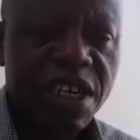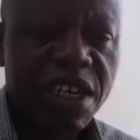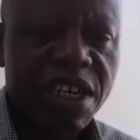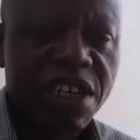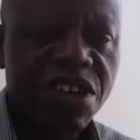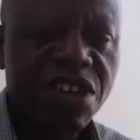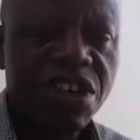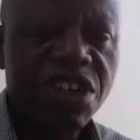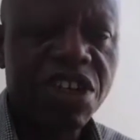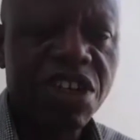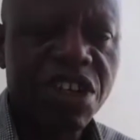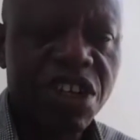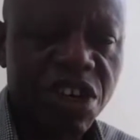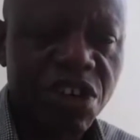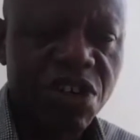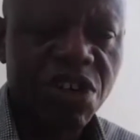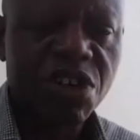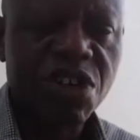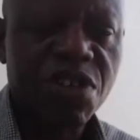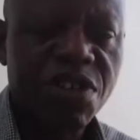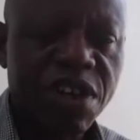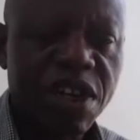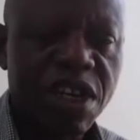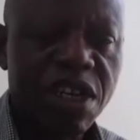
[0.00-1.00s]
increase in the
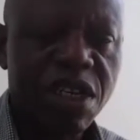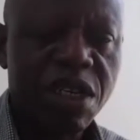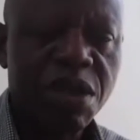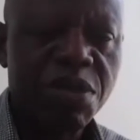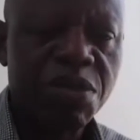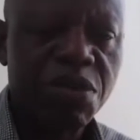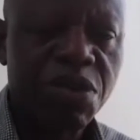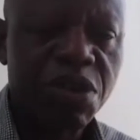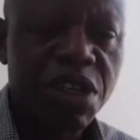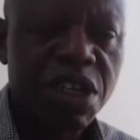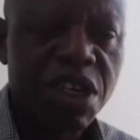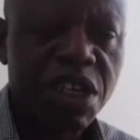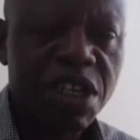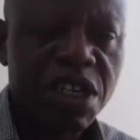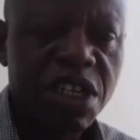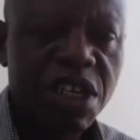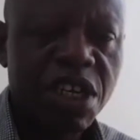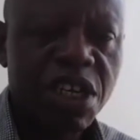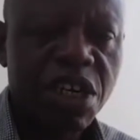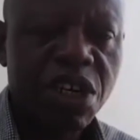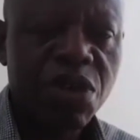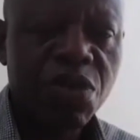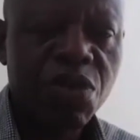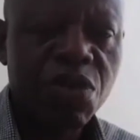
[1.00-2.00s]
cost of an existing project,
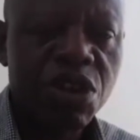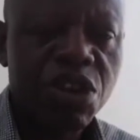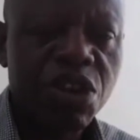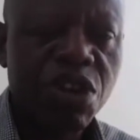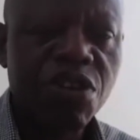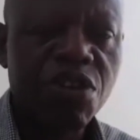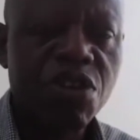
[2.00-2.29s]
which